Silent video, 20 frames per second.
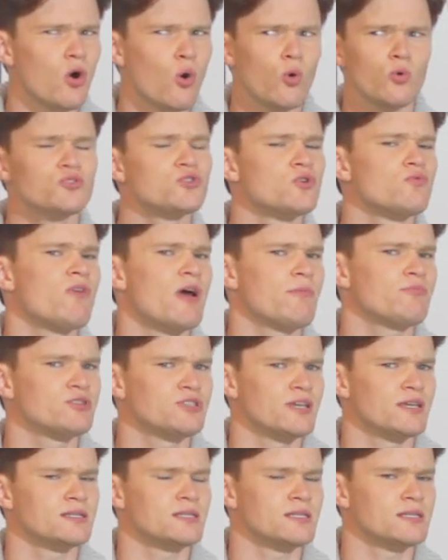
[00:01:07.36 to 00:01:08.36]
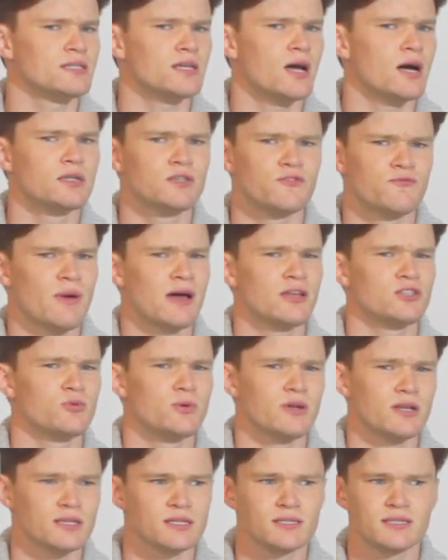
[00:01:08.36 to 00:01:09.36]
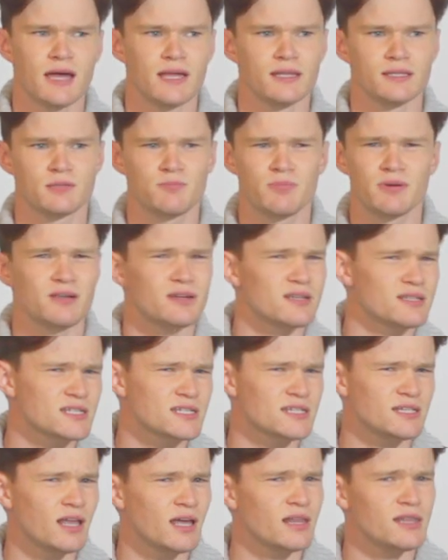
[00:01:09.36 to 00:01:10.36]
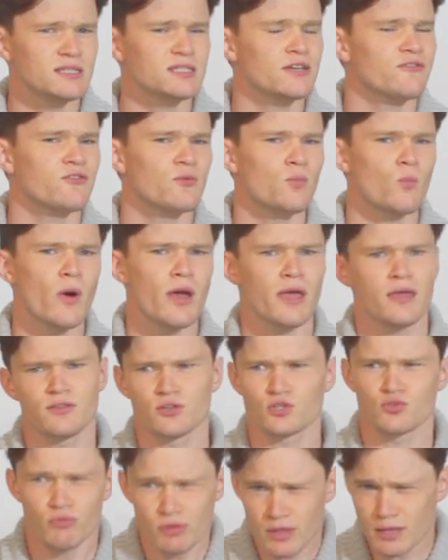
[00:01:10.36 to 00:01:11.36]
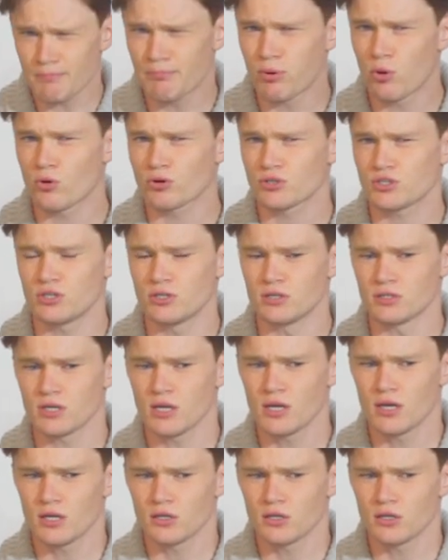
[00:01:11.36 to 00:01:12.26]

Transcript: also represents this kind of man to an extent, but in a slightly different way that's really important